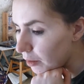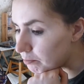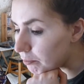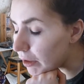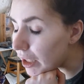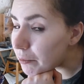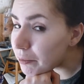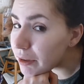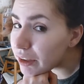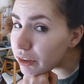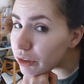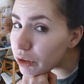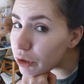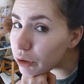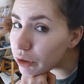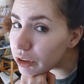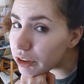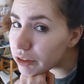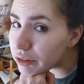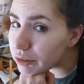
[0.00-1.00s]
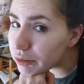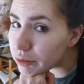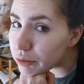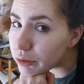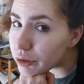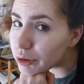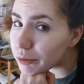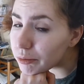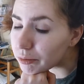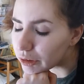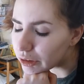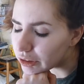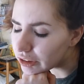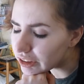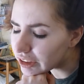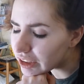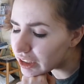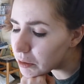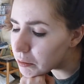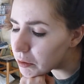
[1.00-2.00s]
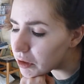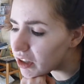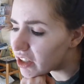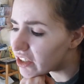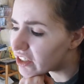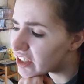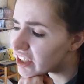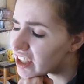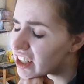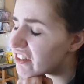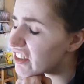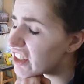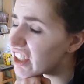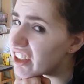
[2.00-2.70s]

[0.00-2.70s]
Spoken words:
I'm in the corner of the room on a table that never